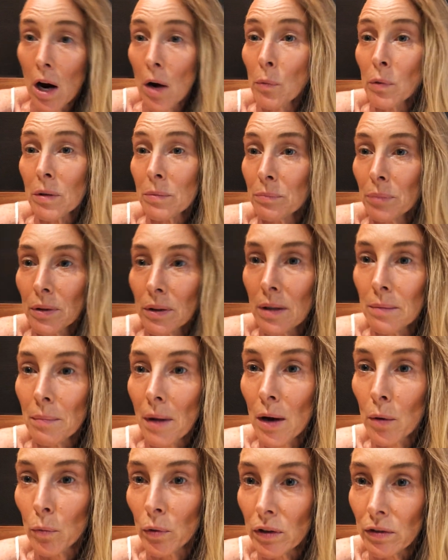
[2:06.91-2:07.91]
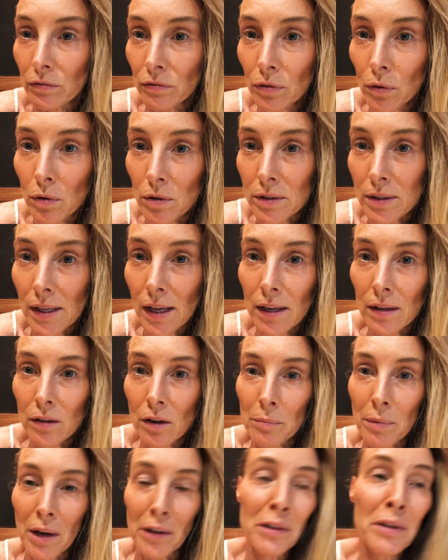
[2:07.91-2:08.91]
I wouldn't pull up my wooden floors. I don't
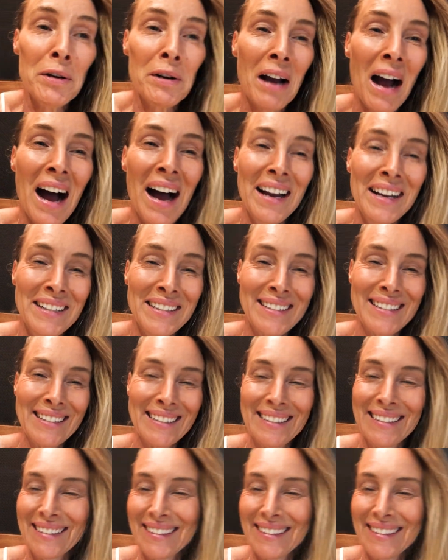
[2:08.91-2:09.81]
know about you guys.